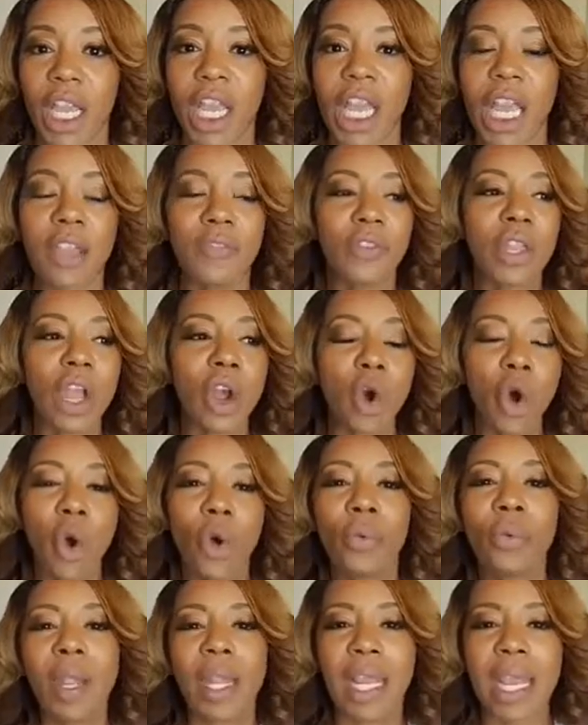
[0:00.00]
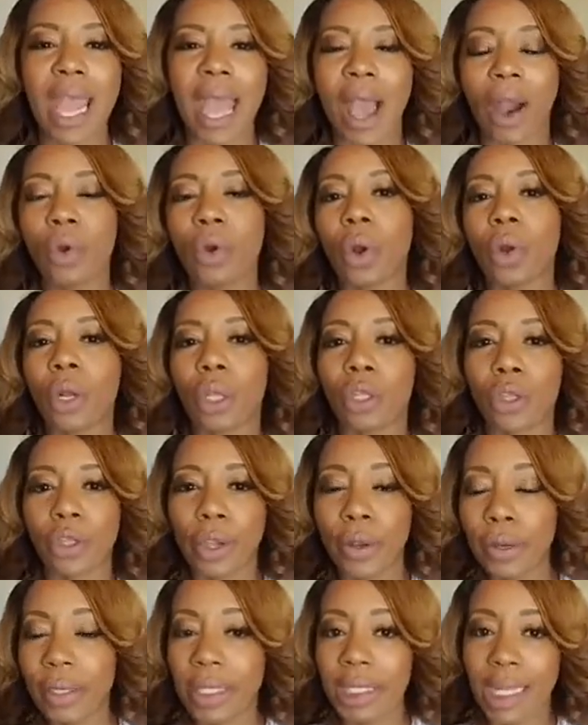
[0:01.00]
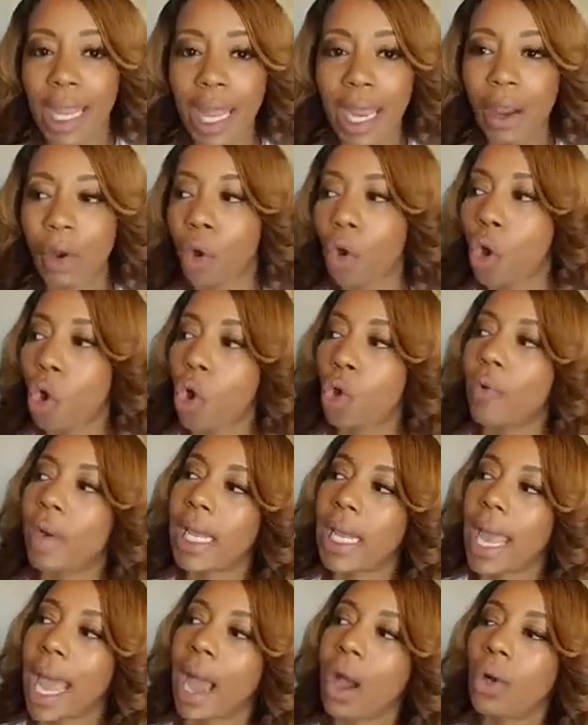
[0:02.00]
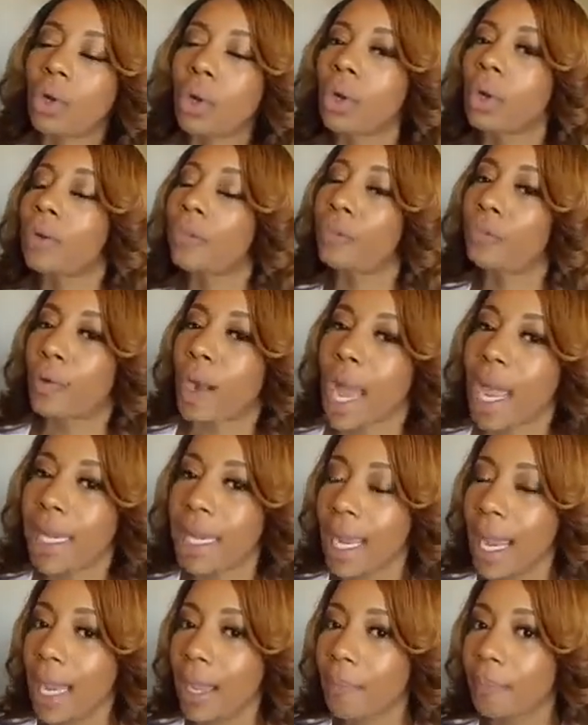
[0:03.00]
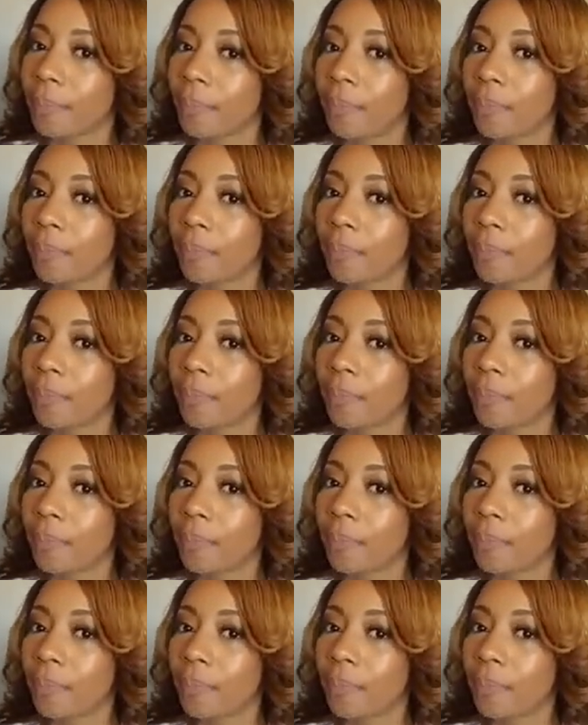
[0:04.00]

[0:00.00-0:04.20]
If they're already out on a Thursday or already out on a Friday,